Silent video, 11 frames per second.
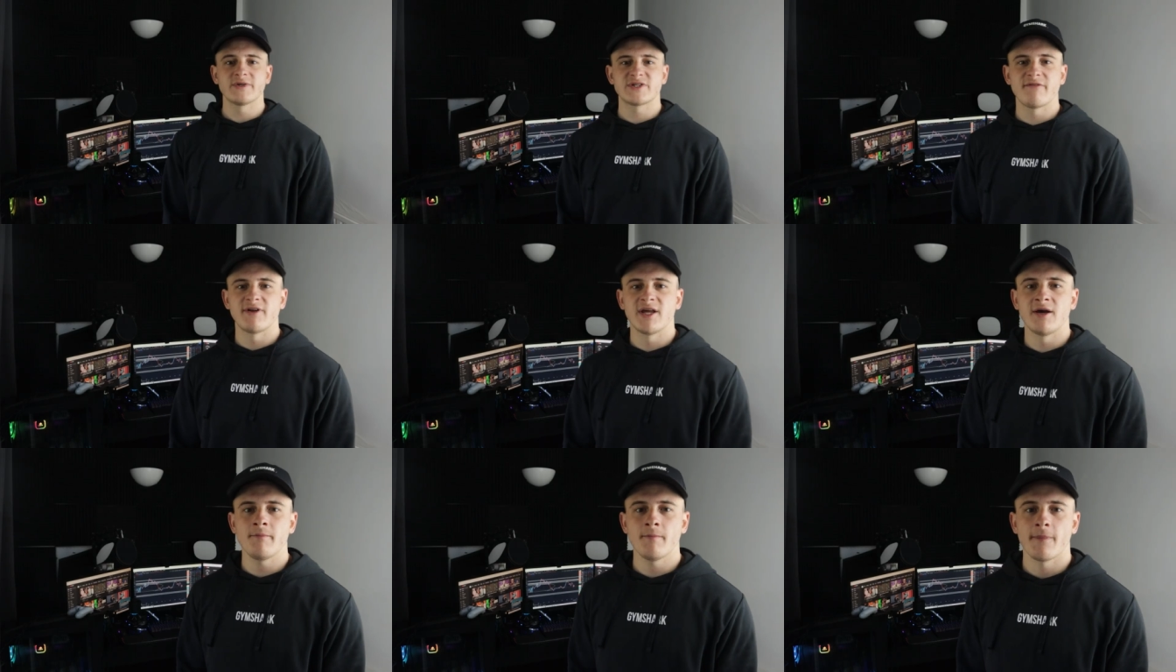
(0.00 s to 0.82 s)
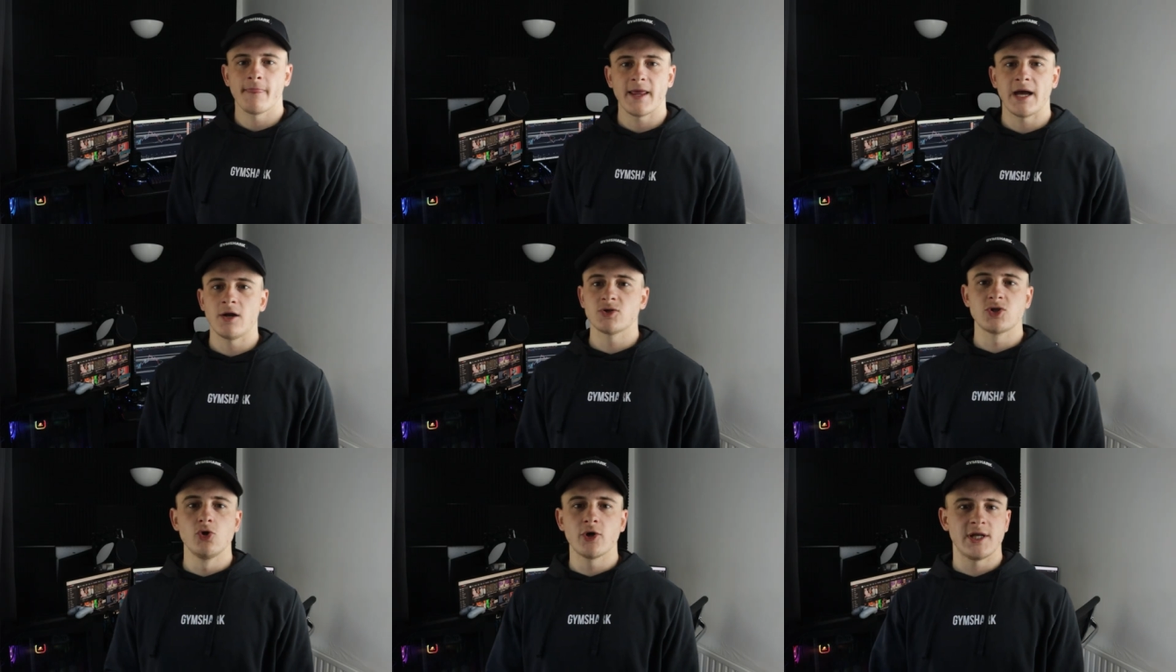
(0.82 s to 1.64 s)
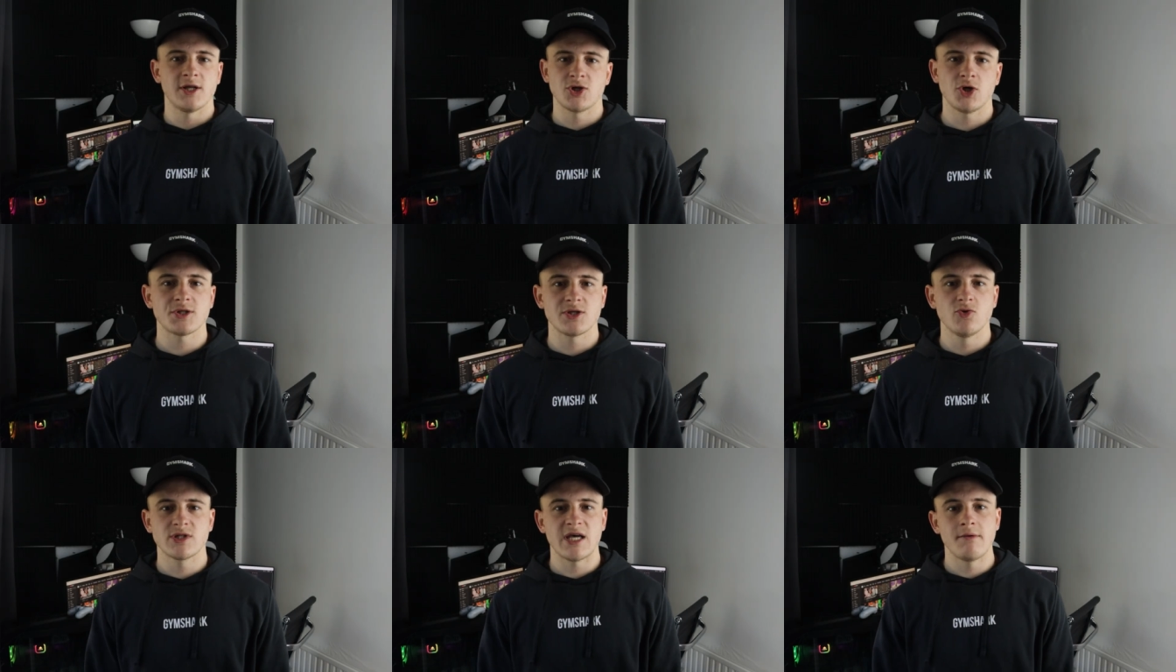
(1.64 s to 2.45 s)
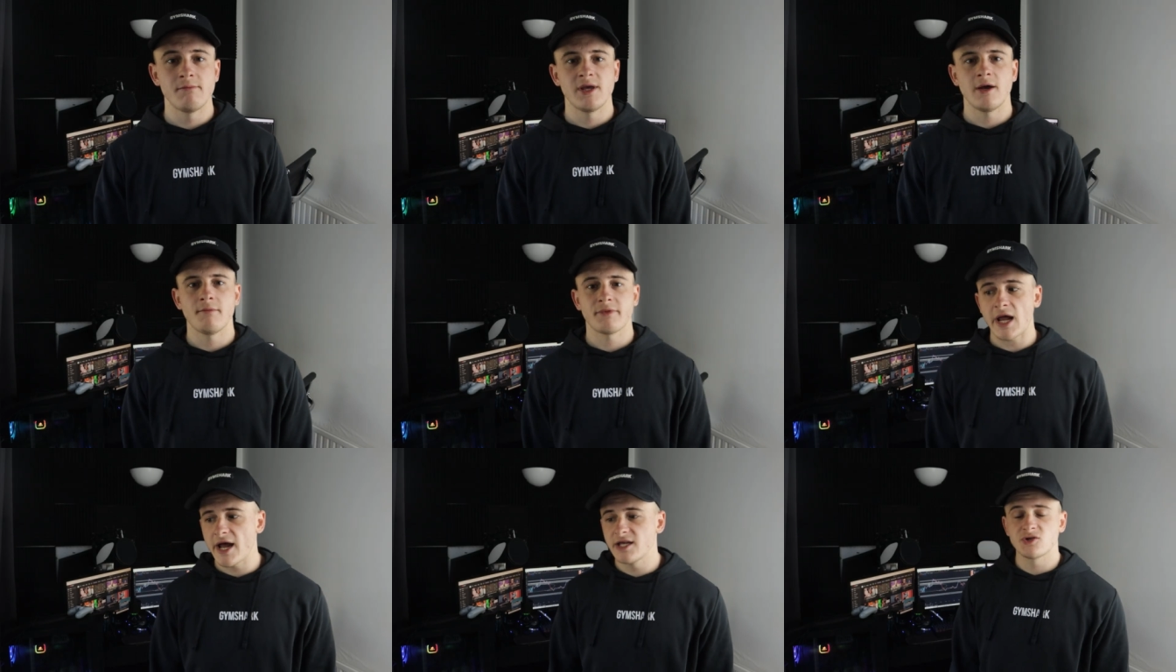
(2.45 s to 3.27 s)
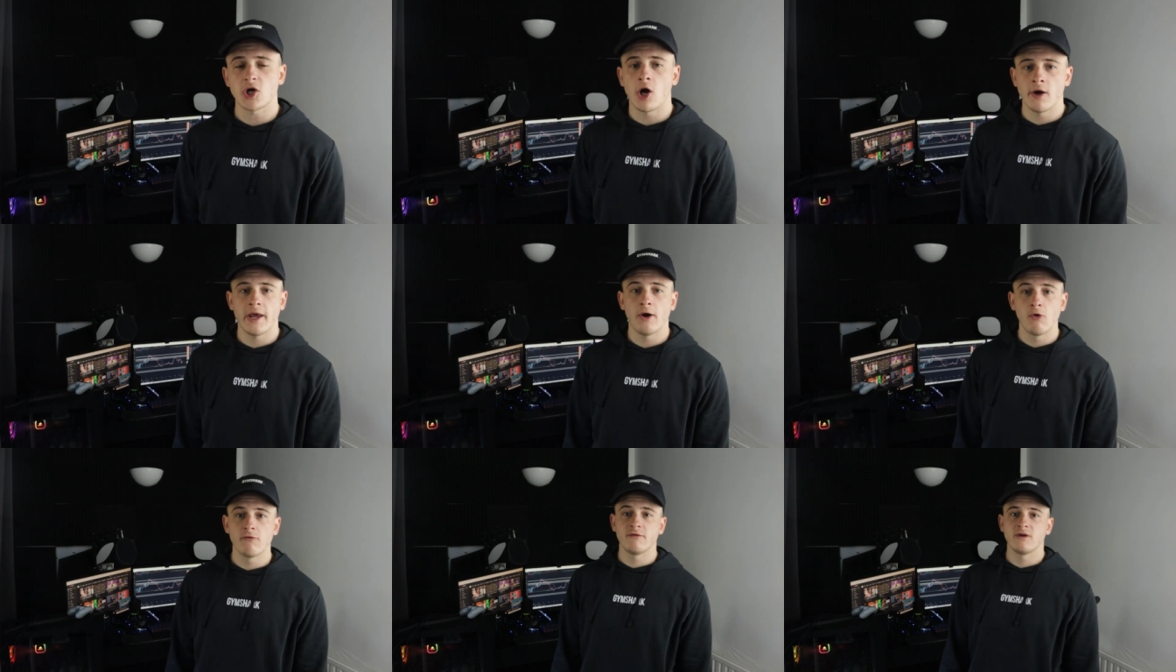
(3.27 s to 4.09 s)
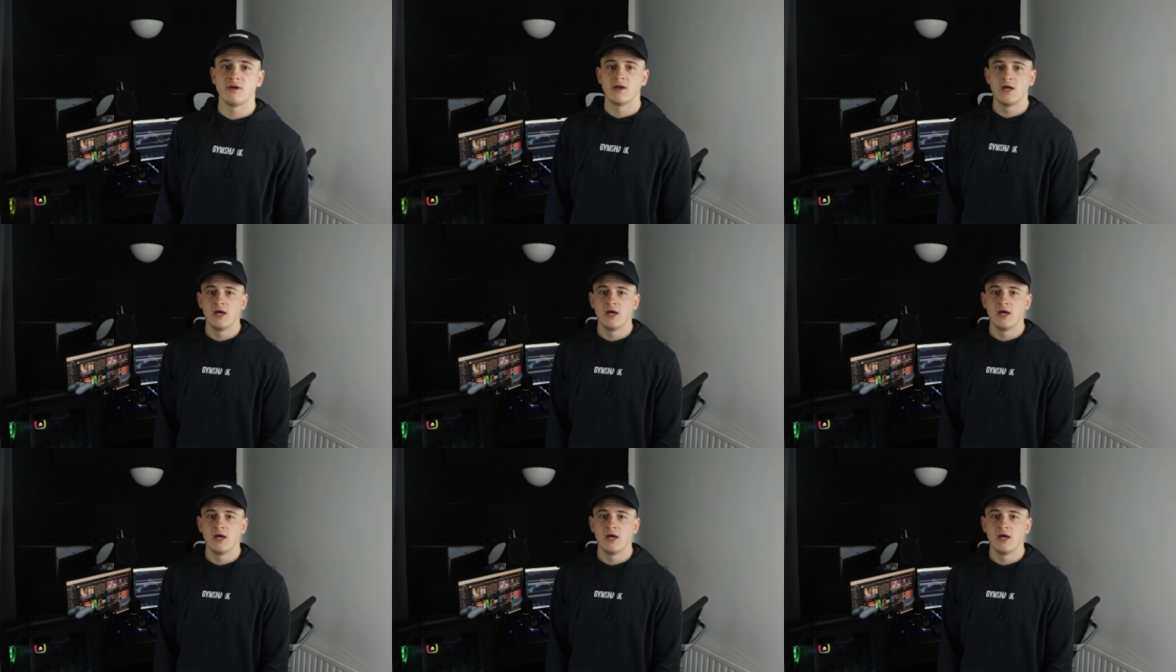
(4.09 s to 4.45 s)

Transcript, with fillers: at 7 a.m., and I was looking at the charts till 10 p.m. That is unhealthy.